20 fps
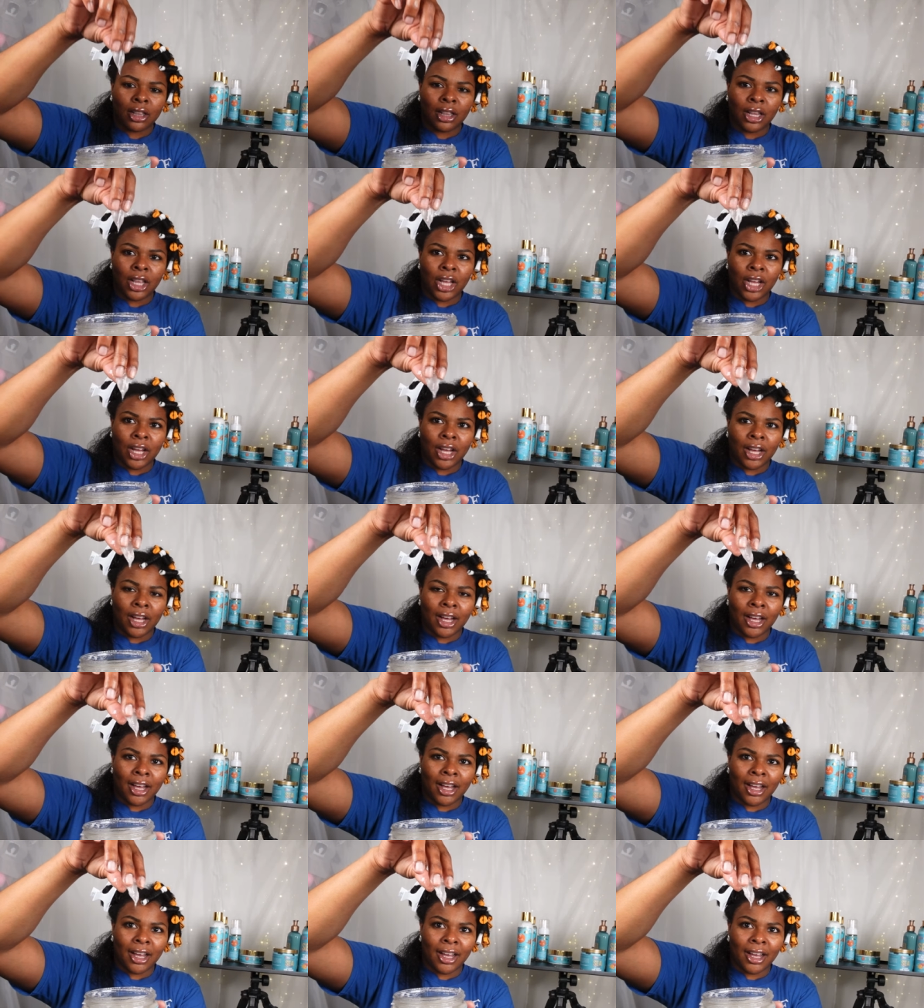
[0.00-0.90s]

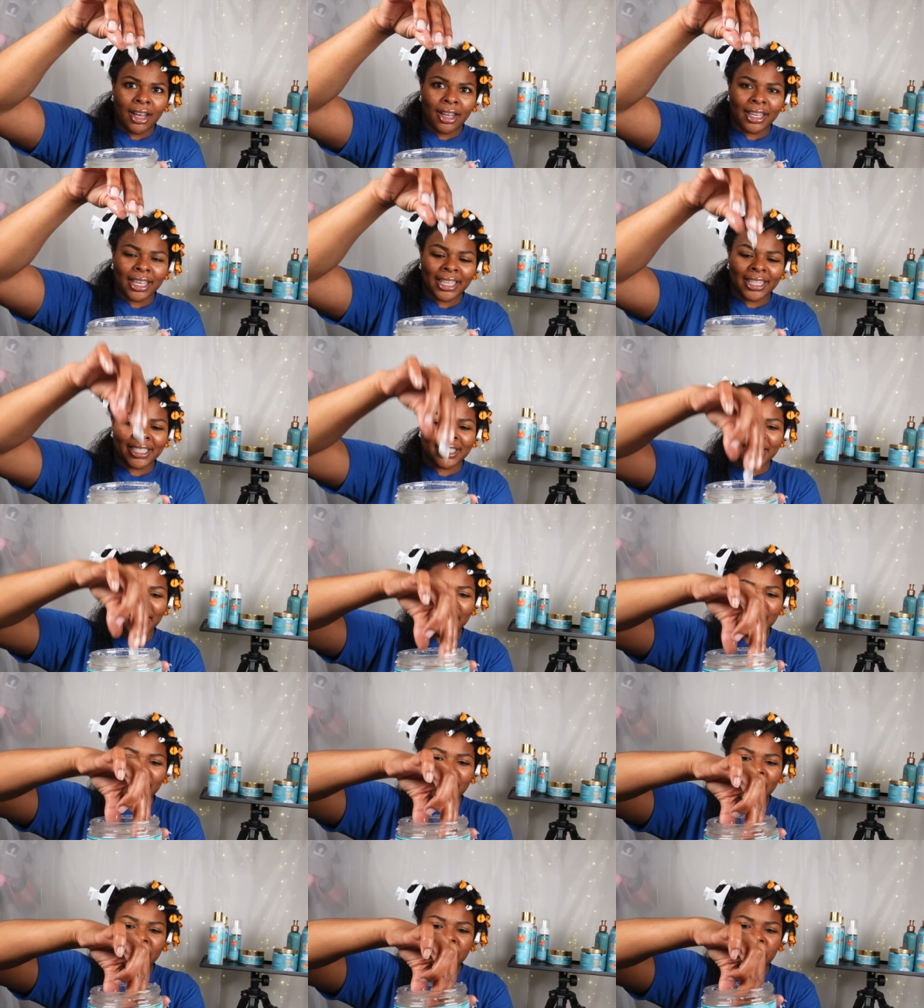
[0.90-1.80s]
Look, it's
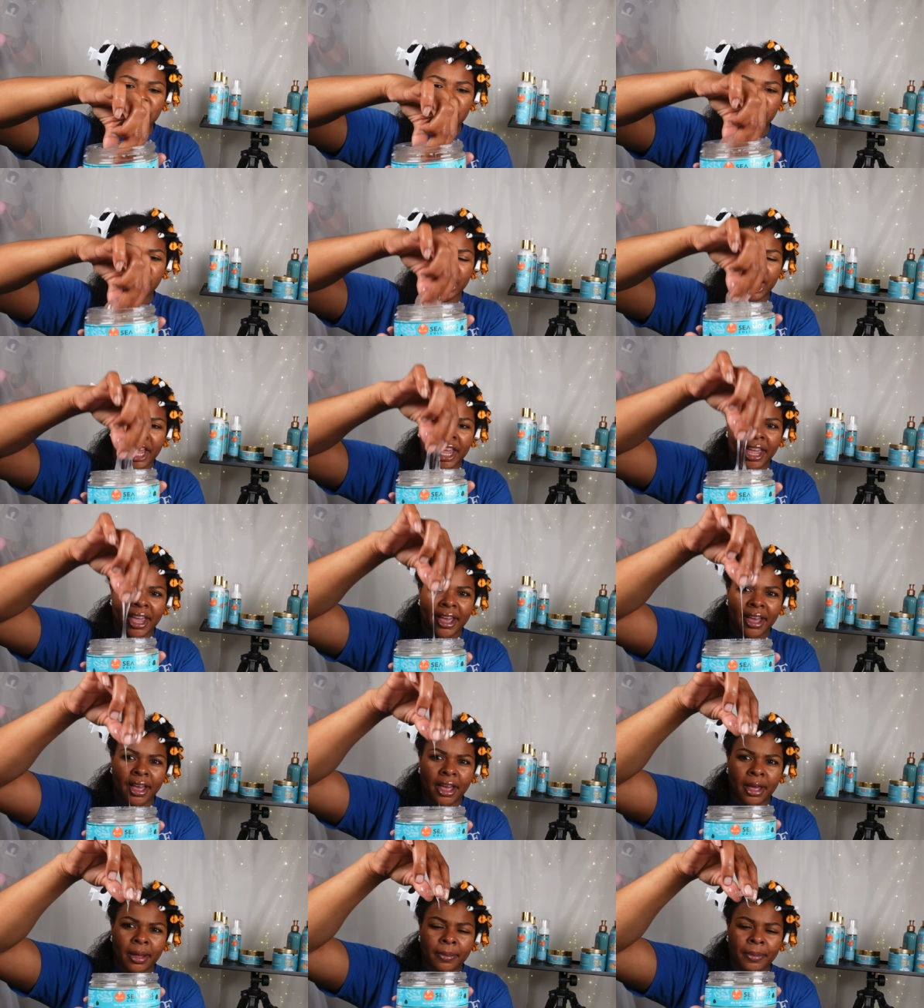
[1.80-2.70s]
like a
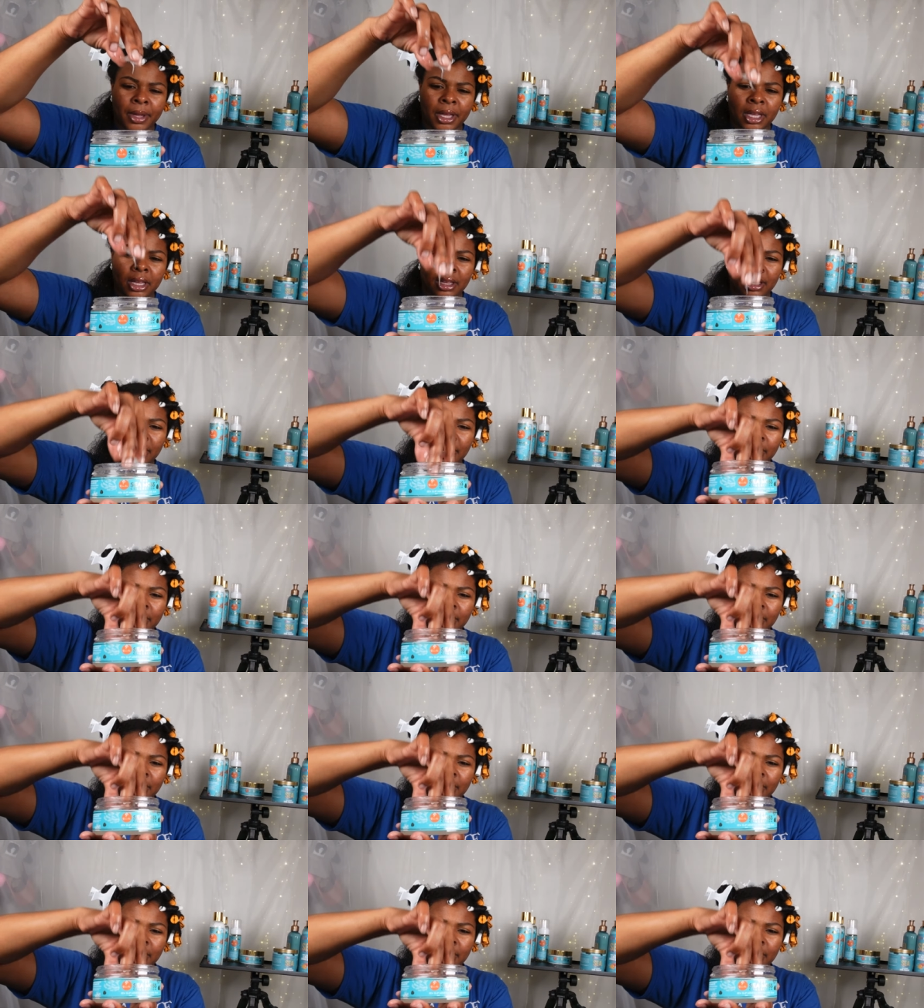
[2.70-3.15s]
jam.